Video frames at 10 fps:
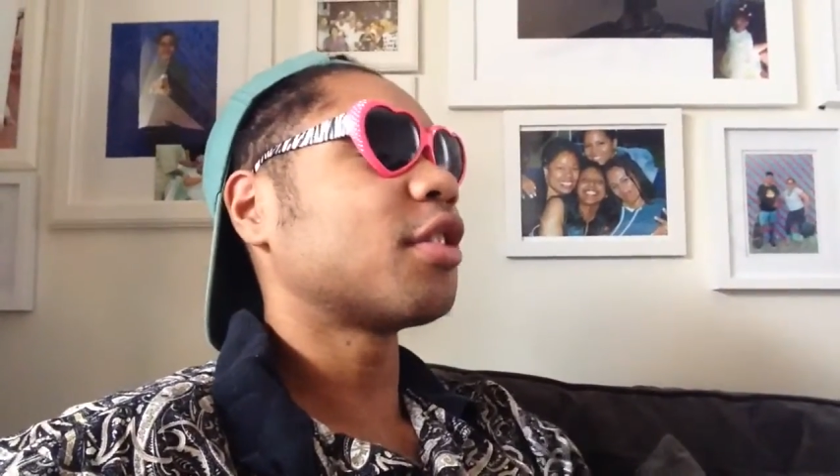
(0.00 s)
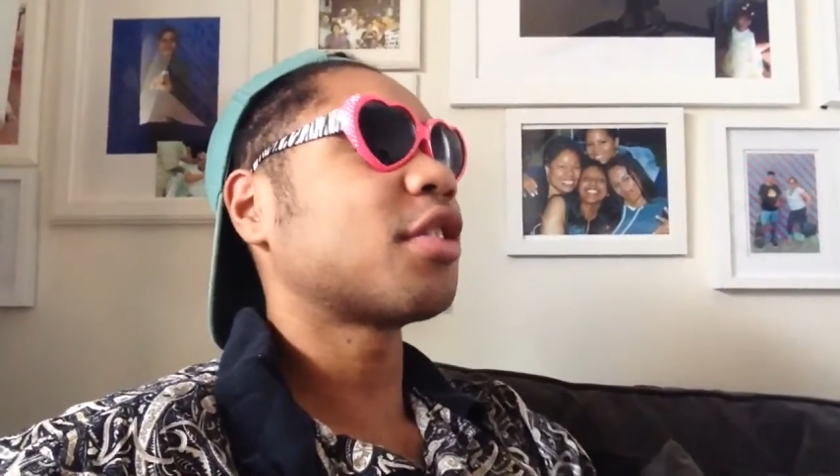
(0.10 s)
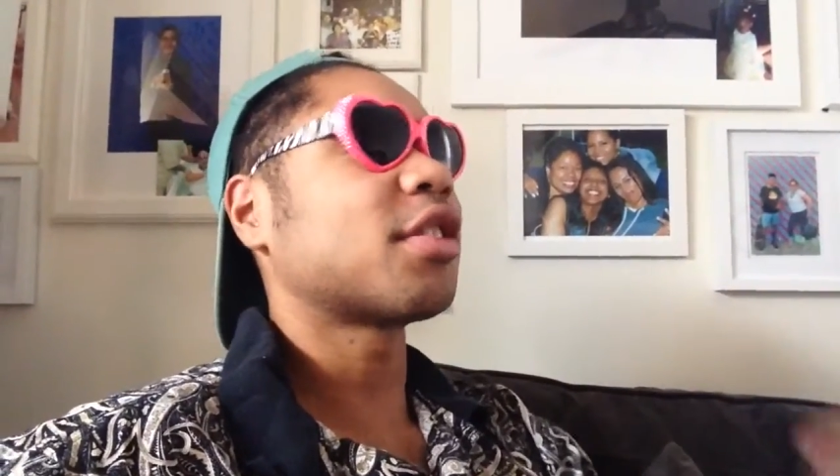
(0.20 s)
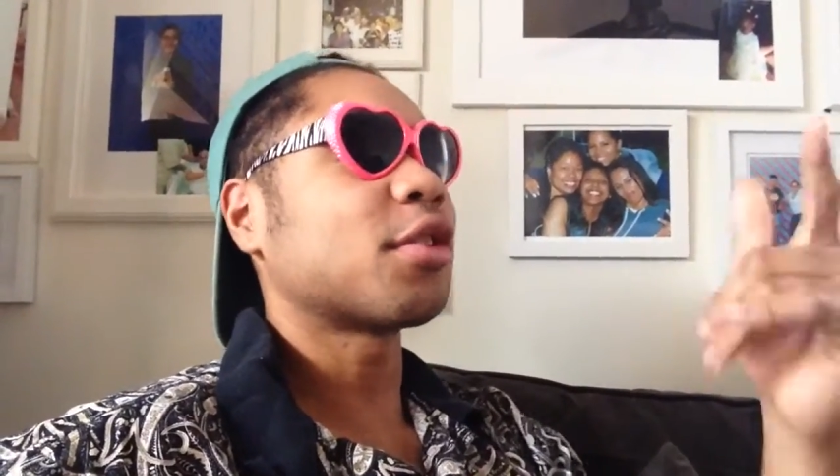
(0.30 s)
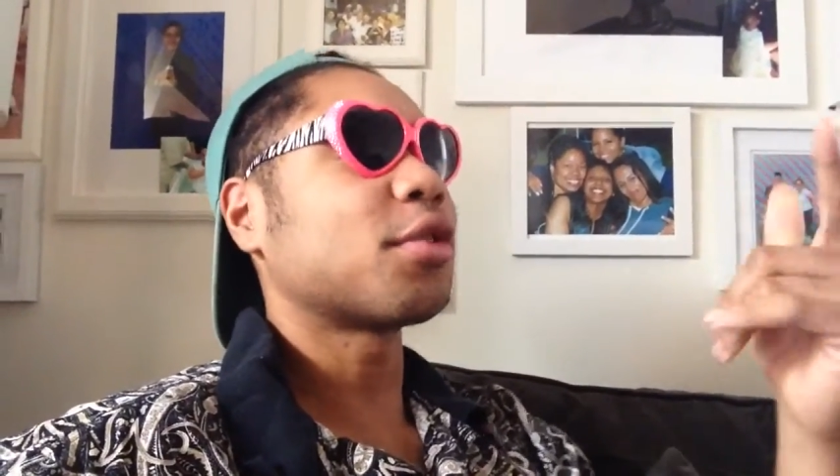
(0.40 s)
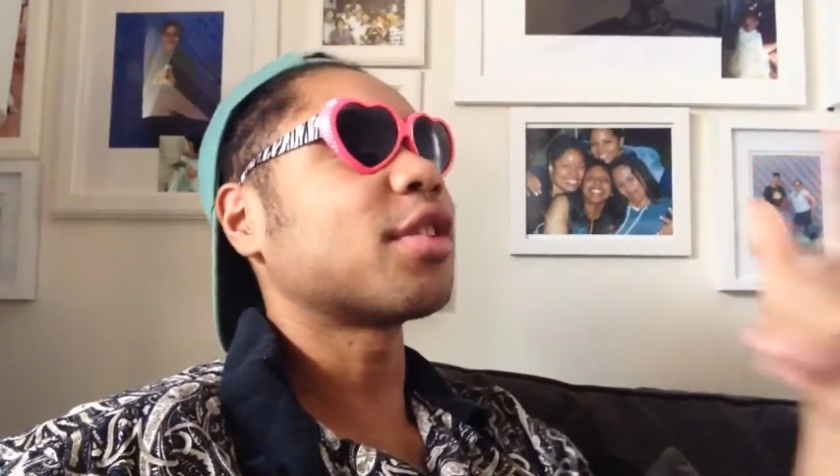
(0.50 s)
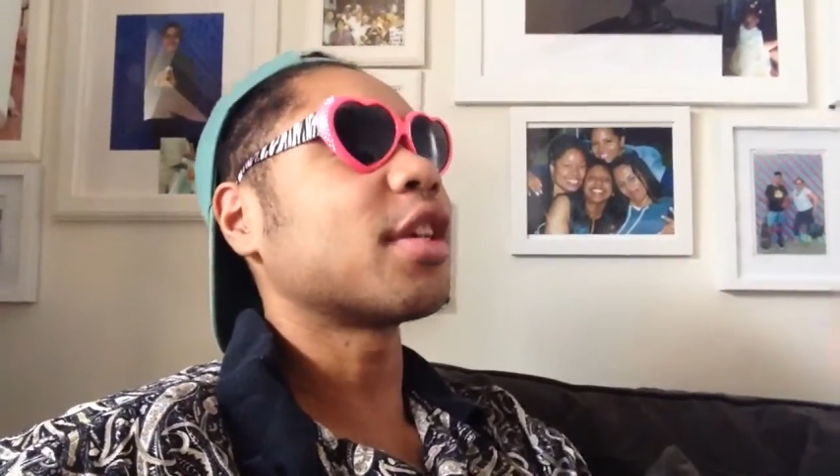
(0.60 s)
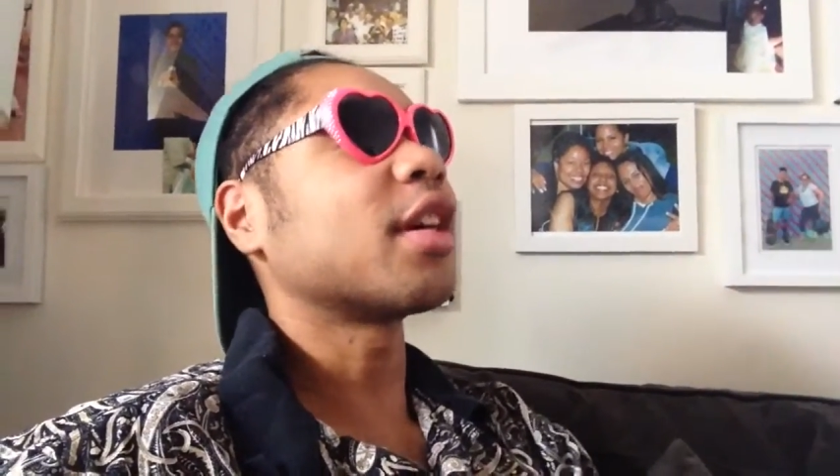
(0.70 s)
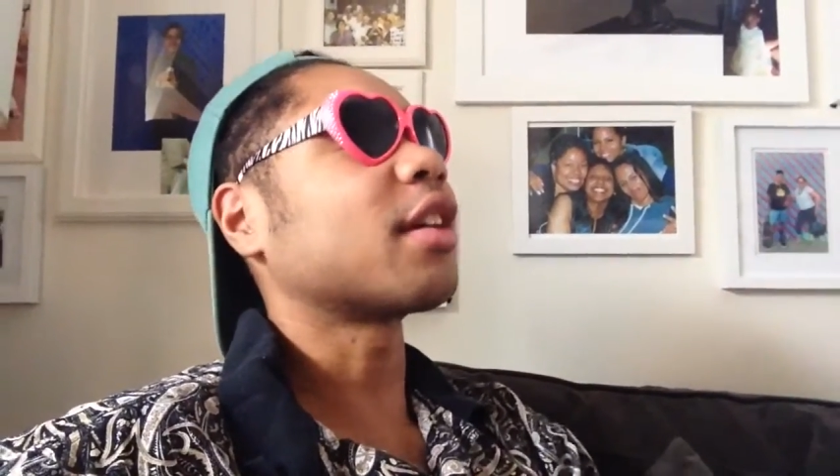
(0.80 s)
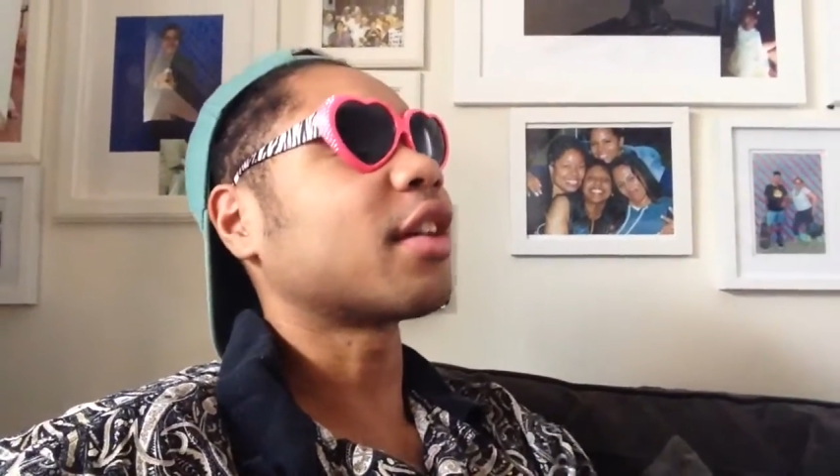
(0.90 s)
You're so
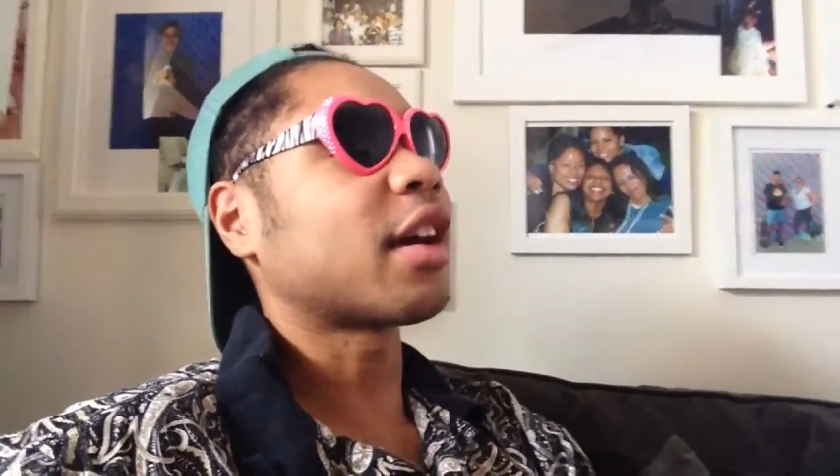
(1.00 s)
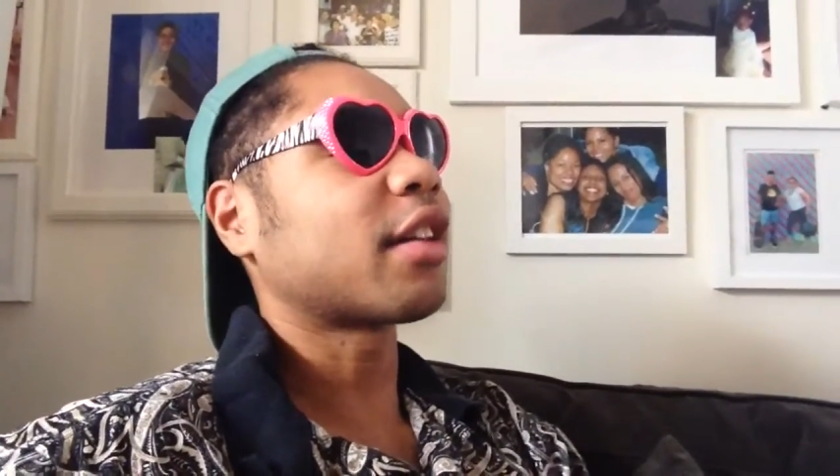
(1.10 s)
sick, and